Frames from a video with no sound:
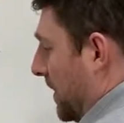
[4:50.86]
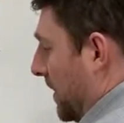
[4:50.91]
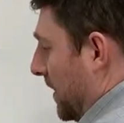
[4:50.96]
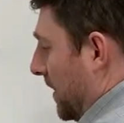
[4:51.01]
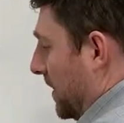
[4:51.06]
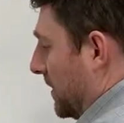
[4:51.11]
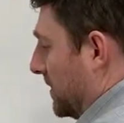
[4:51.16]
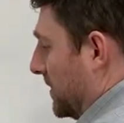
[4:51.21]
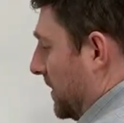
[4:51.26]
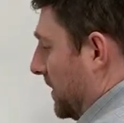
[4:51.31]

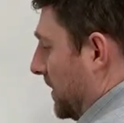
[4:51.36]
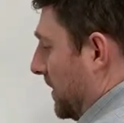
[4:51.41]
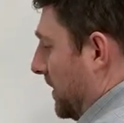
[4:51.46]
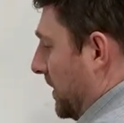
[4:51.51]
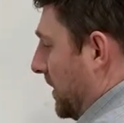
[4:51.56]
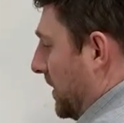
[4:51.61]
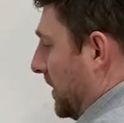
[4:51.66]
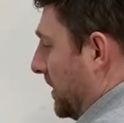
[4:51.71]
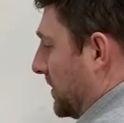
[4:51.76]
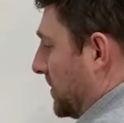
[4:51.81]
And to
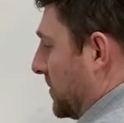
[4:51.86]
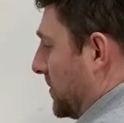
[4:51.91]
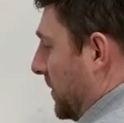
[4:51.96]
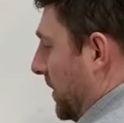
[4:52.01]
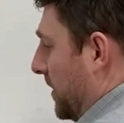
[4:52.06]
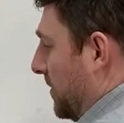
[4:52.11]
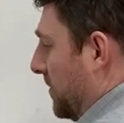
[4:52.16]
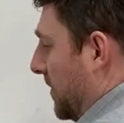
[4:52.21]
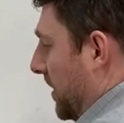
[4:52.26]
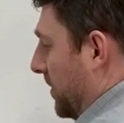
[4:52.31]

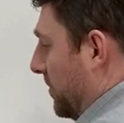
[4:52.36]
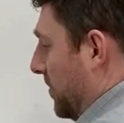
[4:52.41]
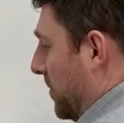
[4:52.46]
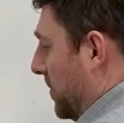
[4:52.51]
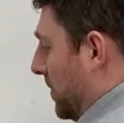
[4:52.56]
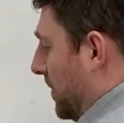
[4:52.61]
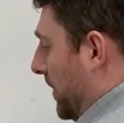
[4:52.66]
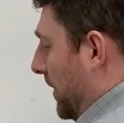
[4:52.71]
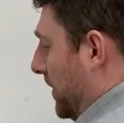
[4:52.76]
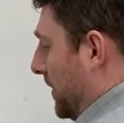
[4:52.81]
illustrate my
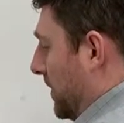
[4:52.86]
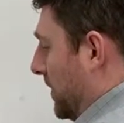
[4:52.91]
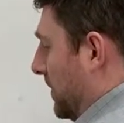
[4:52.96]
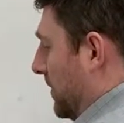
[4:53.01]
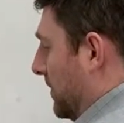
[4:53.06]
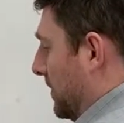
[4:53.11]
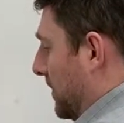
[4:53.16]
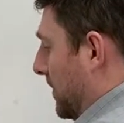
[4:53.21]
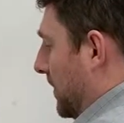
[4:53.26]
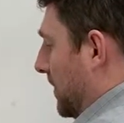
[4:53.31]
point
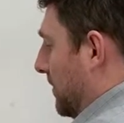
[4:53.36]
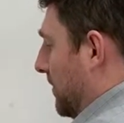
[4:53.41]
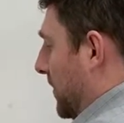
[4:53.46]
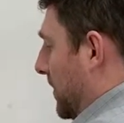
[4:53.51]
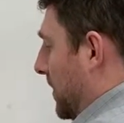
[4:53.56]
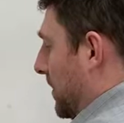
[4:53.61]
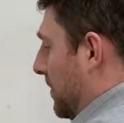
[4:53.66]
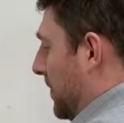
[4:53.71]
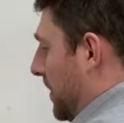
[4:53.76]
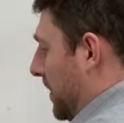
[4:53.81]
I'm
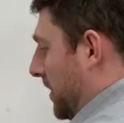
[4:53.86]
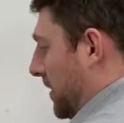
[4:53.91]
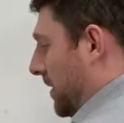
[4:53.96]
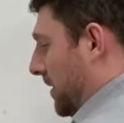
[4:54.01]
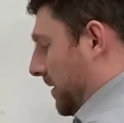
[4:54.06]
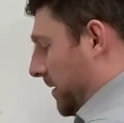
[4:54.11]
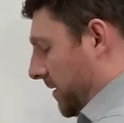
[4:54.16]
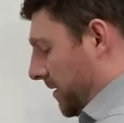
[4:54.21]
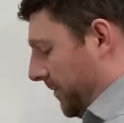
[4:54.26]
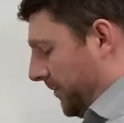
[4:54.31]
going to make
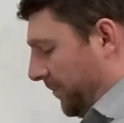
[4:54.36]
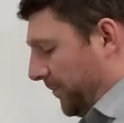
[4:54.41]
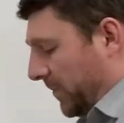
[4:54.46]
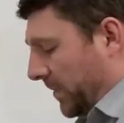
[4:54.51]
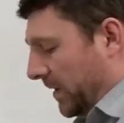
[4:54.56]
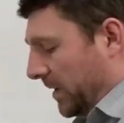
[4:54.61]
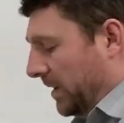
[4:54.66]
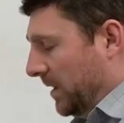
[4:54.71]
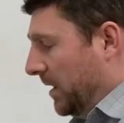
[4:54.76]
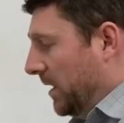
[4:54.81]
here,
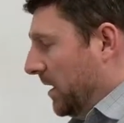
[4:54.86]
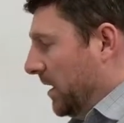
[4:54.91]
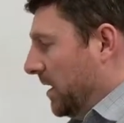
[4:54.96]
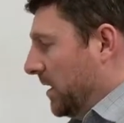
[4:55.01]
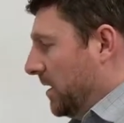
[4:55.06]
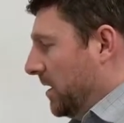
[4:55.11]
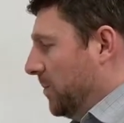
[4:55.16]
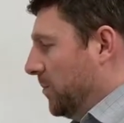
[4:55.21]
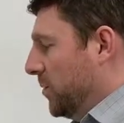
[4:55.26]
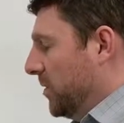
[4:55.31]
okay,
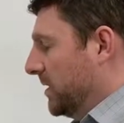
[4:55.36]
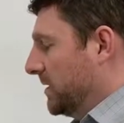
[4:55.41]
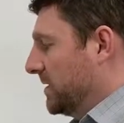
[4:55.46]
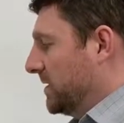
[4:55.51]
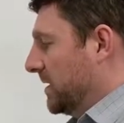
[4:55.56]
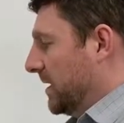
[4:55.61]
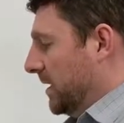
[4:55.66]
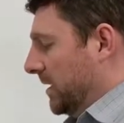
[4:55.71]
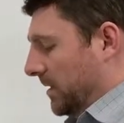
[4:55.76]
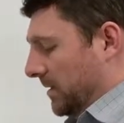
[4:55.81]
I'm going to put
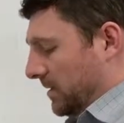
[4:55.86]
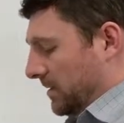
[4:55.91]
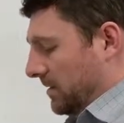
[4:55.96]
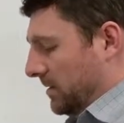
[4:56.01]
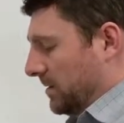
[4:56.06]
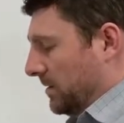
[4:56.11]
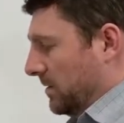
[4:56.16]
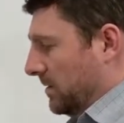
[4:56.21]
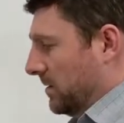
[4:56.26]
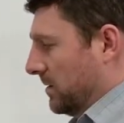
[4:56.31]

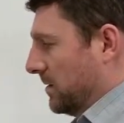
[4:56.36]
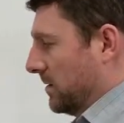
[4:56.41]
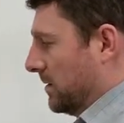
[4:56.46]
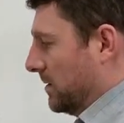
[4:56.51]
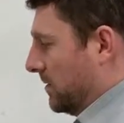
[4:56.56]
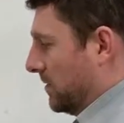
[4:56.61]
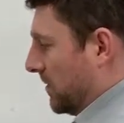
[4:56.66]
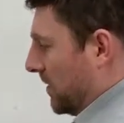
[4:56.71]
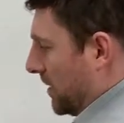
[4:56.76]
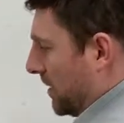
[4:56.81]

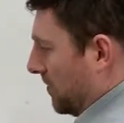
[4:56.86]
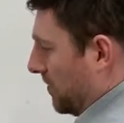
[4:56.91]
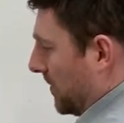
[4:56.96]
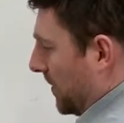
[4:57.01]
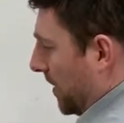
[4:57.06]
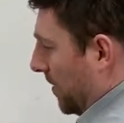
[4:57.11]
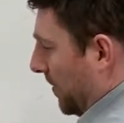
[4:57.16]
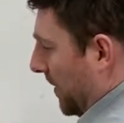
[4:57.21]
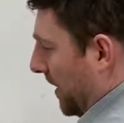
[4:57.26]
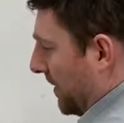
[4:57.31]

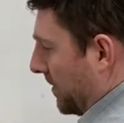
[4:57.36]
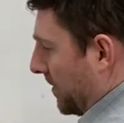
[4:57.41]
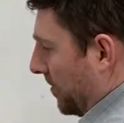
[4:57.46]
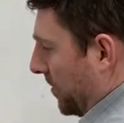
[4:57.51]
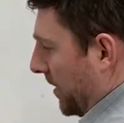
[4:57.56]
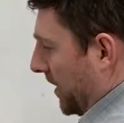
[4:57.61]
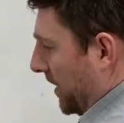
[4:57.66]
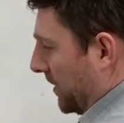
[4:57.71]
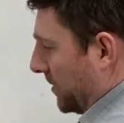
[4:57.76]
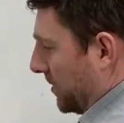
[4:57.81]
a methyl
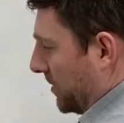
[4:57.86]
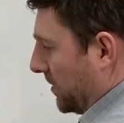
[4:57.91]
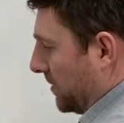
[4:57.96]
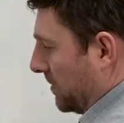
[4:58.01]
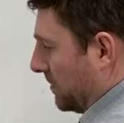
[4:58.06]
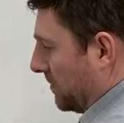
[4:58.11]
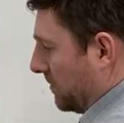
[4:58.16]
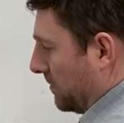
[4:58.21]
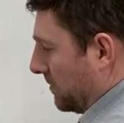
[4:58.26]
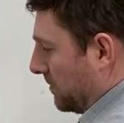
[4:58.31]
branch
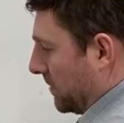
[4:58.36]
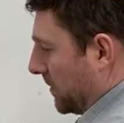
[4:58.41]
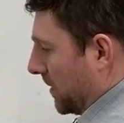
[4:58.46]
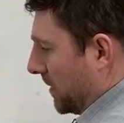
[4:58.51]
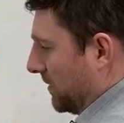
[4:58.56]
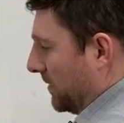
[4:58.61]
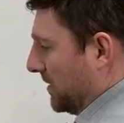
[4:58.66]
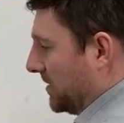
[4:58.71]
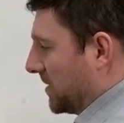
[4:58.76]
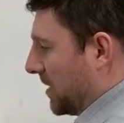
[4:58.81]

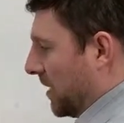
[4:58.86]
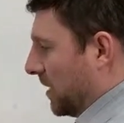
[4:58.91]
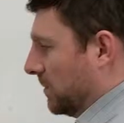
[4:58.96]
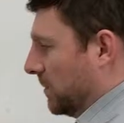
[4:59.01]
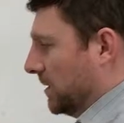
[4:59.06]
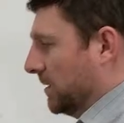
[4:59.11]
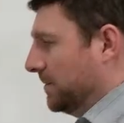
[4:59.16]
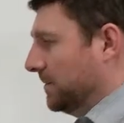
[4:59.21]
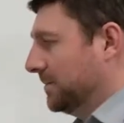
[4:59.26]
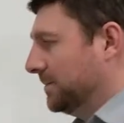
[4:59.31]
on this carbon,
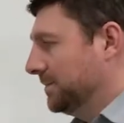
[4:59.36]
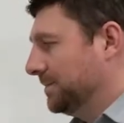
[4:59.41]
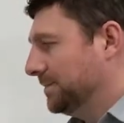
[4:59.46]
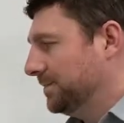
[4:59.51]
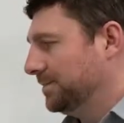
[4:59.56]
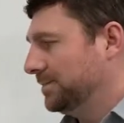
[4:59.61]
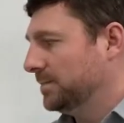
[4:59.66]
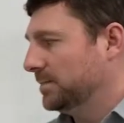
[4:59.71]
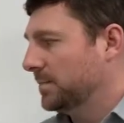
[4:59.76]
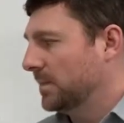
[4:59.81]

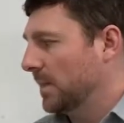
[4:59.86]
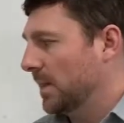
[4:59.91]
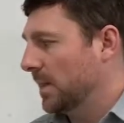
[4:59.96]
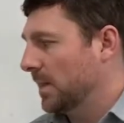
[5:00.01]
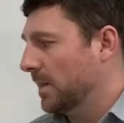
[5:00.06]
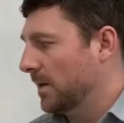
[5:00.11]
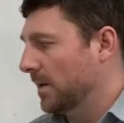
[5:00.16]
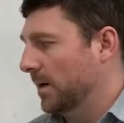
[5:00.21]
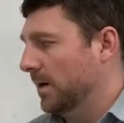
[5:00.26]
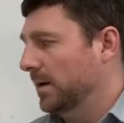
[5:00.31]

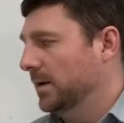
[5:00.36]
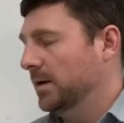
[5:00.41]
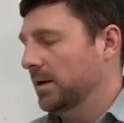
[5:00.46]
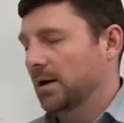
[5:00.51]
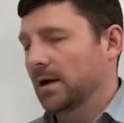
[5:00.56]
okay?